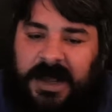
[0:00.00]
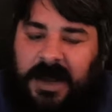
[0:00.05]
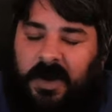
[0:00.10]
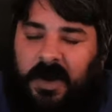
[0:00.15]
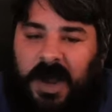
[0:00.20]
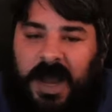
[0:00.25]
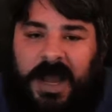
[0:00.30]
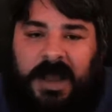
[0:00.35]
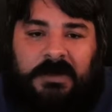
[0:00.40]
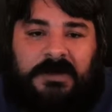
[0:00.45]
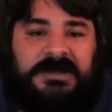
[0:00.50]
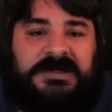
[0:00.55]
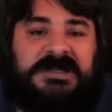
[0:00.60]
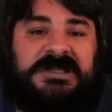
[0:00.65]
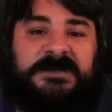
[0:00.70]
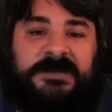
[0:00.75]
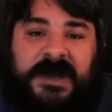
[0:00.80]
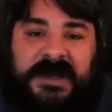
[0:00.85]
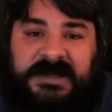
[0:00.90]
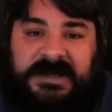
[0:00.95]
Now, I was
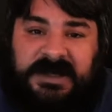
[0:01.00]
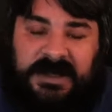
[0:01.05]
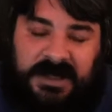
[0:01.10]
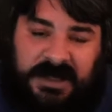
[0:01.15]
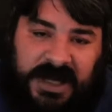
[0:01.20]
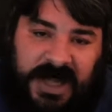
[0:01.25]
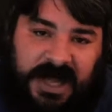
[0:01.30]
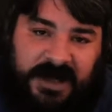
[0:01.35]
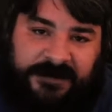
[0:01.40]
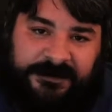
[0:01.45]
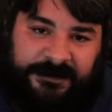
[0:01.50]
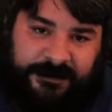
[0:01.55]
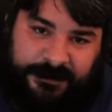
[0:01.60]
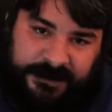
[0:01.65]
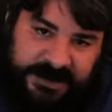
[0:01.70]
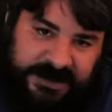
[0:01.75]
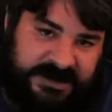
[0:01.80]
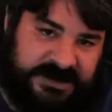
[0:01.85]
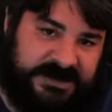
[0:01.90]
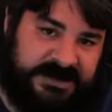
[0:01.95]
expecting a lot
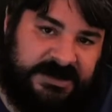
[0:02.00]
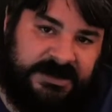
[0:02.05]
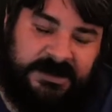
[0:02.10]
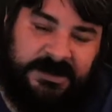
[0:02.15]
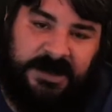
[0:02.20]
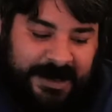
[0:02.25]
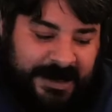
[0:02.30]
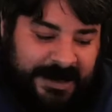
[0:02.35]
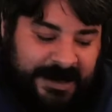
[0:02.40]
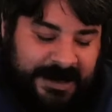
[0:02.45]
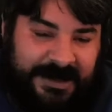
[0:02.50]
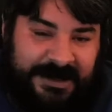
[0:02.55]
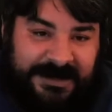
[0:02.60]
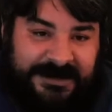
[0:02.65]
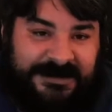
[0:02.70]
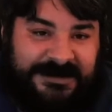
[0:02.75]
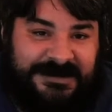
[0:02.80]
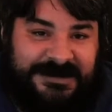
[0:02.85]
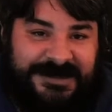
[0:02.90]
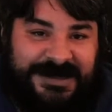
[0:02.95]
from this,
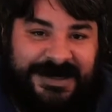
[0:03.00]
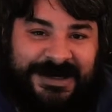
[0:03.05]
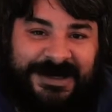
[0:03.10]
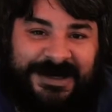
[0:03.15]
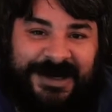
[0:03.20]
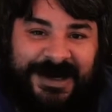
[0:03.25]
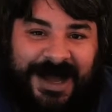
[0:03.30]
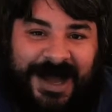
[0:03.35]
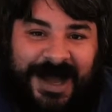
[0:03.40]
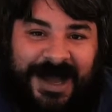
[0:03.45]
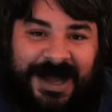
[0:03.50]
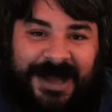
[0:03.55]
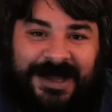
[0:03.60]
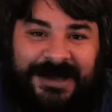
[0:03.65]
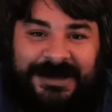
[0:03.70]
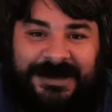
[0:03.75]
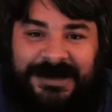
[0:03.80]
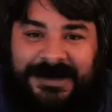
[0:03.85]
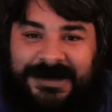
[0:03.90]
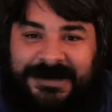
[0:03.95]
and
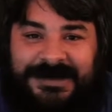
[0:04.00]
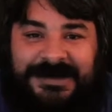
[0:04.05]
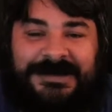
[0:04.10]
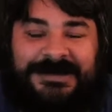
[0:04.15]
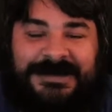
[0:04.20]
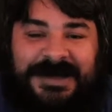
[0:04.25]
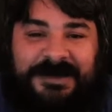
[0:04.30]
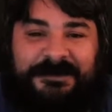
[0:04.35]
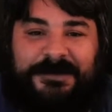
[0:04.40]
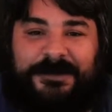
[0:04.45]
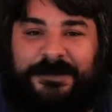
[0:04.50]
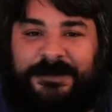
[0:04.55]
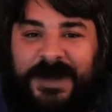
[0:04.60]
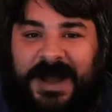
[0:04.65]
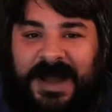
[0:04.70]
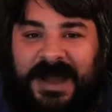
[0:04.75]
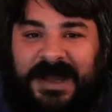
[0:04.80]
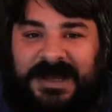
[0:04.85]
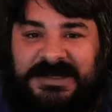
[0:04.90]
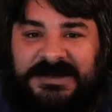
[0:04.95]
I needed to temper
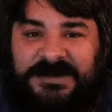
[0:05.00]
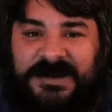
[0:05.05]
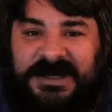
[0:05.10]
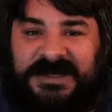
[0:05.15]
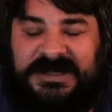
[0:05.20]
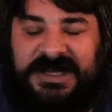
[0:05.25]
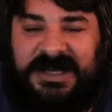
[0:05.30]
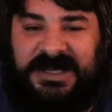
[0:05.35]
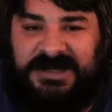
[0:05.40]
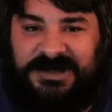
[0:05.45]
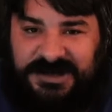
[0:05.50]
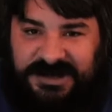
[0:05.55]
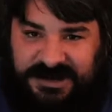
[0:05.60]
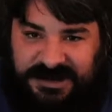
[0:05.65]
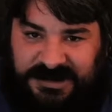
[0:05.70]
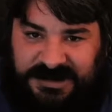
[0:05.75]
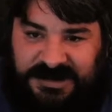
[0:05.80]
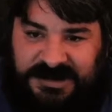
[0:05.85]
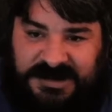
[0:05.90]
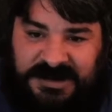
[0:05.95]
my
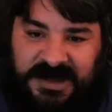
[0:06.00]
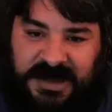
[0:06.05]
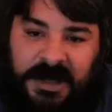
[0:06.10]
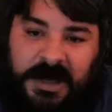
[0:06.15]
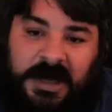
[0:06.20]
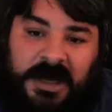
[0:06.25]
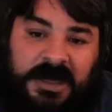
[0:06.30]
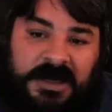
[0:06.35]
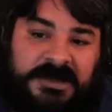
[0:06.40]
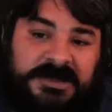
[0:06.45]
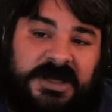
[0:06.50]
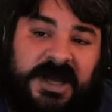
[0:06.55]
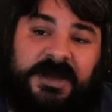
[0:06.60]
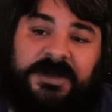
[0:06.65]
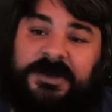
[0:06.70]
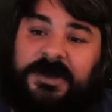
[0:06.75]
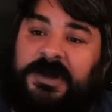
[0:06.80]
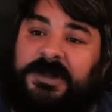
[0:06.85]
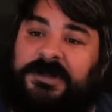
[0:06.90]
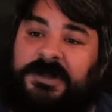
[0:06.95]
expectations. Because
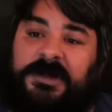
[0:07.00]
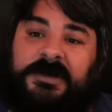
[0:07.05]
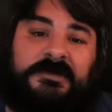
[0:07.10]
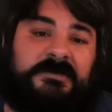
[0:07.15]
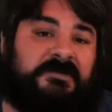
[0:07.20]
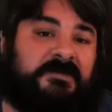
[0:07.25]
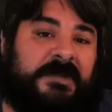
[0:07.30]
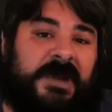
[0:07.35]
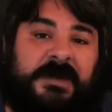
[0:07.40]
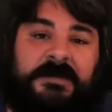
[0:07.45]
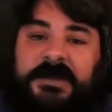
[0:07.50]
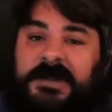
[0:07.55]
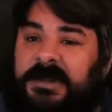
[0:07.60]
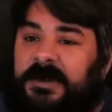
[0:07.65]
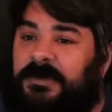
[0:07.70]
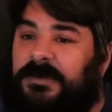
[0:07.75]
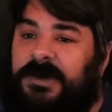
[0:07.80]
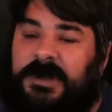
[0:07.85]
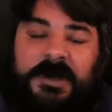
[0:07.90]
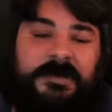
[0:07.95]
I thought maybe
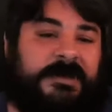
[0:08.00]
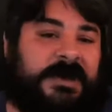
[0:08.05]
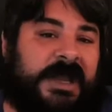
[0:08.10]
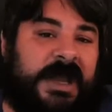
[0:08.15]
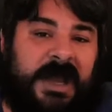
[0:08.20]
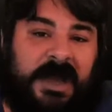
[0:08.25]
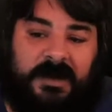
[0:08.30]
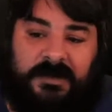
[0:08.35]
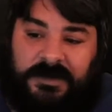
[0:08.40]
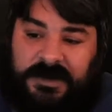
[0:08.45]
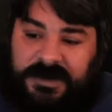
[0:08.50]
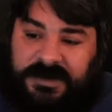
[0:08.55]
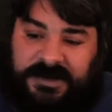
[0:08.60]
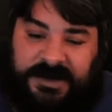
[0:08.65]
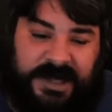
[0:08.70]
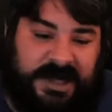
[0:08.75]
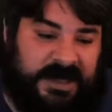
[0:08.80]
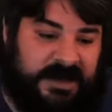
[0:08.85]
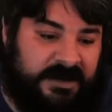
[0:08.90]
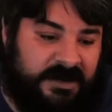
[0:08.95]
they were coming out with
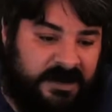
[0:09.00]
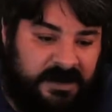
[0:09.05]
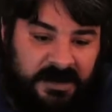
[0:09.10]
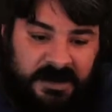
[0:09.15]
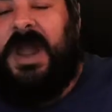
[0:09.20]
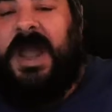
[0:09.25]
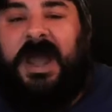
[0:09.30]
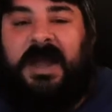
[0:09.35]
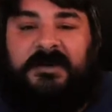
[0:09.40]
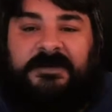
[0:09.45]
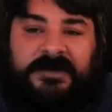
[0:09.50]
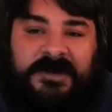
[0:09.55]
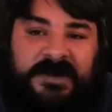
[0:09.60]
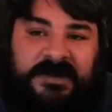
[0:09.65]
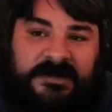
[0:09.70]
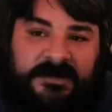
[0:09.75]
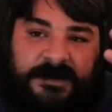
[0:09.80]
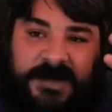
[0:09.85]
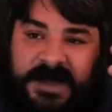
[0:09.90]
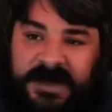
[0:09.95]
like
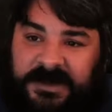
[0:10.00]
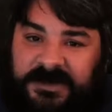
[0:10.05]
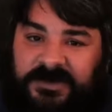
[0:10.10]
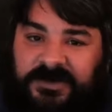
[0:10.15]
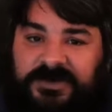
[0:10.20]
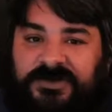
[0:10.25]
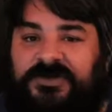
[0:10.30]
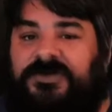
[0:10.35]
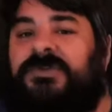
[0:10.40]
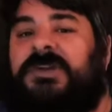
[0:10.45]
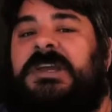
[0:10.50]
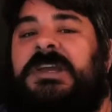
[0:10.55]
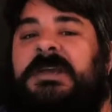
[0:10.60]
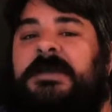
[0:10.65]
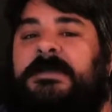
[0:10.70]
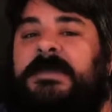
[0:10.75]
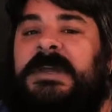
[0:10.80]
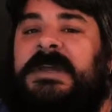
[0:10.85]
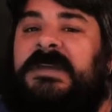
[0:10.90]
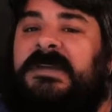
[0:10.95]
graphics, make it
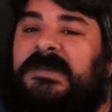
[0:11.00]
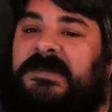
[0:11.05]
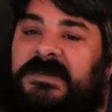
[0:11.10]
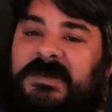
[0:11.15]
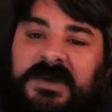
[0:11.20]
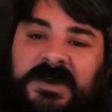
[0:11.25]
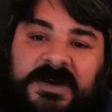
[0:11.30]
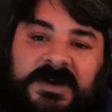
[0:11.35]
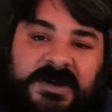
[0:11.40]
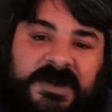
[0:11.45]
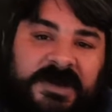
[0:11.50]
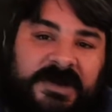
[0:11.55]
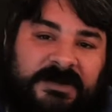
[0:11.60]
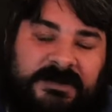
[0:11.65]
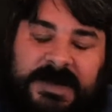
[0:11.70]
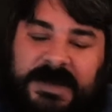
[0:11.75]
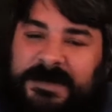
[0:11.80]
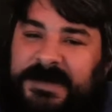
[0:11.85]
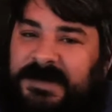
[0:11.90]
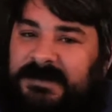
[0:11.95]
stream easier, you
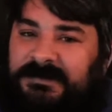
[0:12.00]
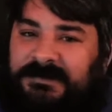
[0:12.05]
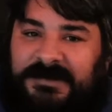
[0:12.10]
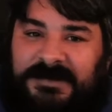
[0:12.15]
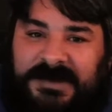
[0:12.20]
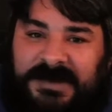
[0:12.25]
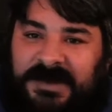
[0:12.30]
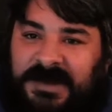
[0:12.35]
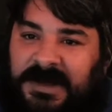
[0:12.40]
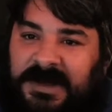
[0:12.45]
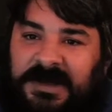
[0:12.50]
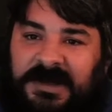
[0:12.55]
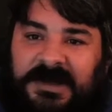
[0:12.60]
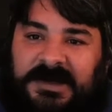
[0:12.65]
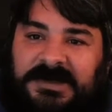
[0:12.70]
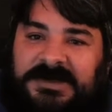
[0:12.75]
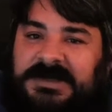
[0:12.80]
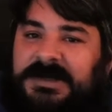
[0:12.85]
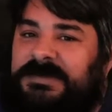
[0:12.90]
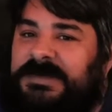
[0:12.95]
know, maybe
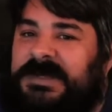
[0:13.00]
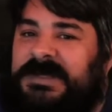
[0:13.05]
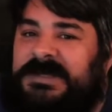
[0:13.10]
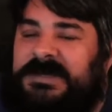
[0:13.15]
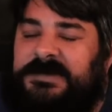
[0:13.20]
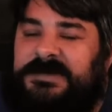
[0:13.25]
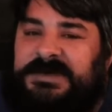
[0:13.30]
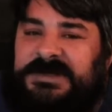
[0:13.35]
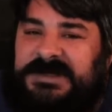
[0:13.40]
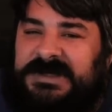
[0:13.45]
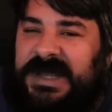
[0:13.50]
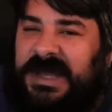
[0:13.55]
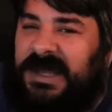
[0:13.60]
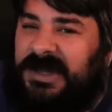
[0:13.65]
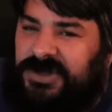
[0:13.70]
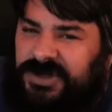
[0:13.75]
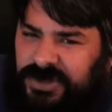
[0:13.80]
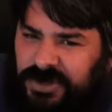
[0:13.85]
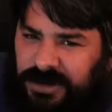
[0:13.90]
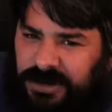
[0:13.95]
something
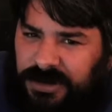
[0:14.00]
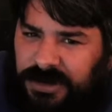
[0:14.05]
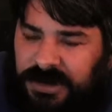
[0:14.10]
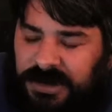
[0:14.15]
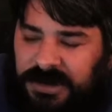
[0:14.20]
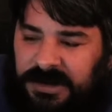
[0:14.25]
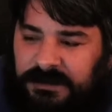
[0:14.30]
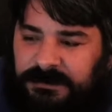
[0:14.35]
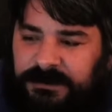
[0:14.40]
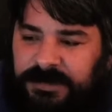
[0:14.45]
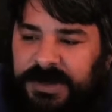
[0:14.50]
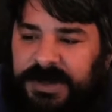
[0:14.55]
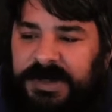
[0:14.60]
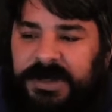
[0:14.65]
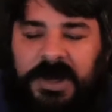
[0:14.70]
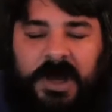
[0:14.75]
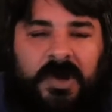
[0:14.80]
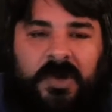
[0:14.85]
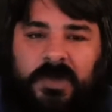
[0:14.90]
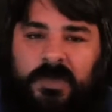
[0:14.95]
substantial. But
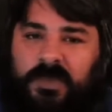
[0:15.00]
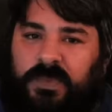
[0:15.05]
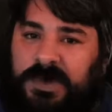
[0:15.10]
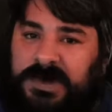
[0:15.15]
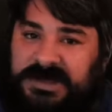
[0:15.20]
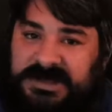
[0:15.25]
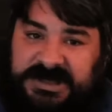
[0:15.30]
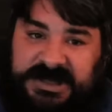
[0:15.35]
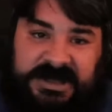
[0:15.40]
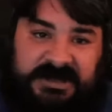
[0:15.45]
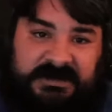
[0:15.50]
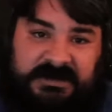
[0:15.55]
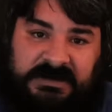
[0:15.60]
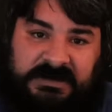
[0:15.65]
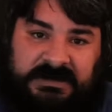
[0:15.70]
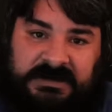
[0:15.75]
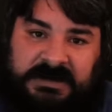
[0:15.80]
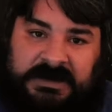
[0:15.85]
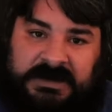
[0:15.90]
no, it wasn't